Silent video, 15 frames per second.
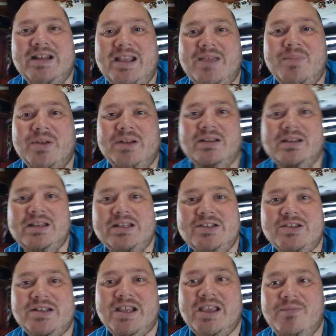that happened? He
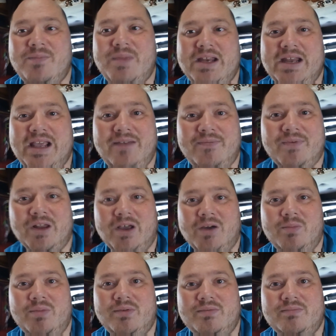just gave me an
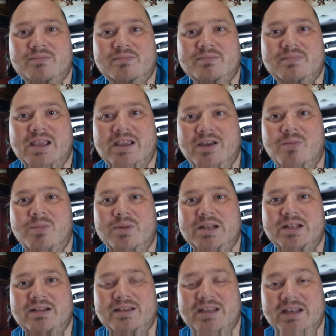envelope. I opened
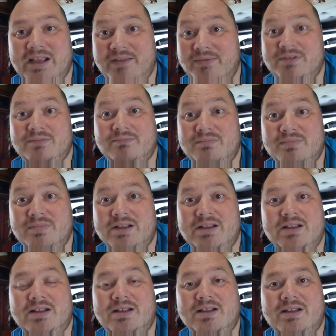it, he left.
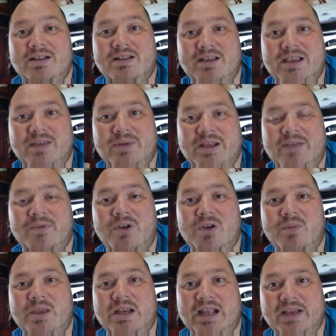Gave me the
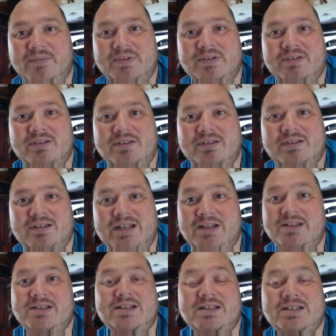envelope, he left.
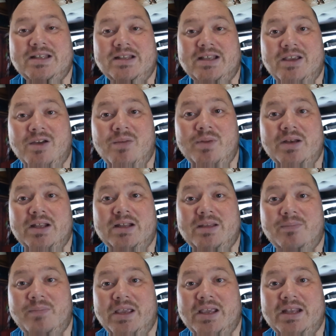That's it. I opened it, I
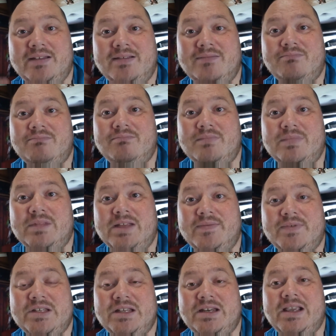paid,
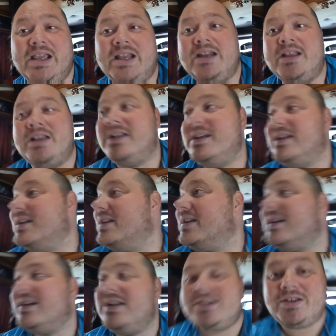never seen again.
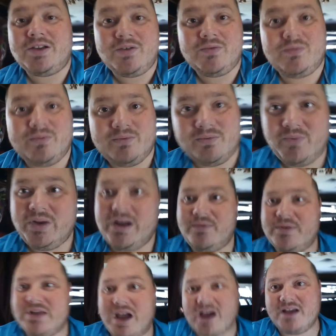So when I
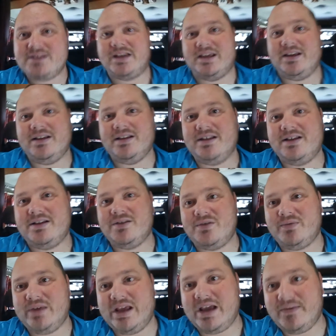was asking,
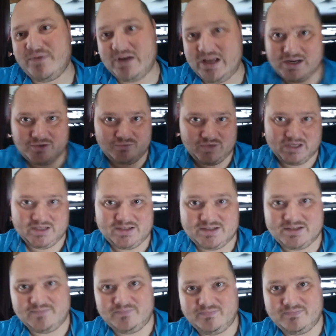could we have an
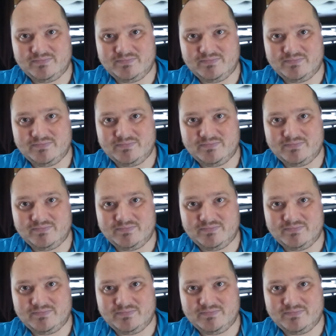address,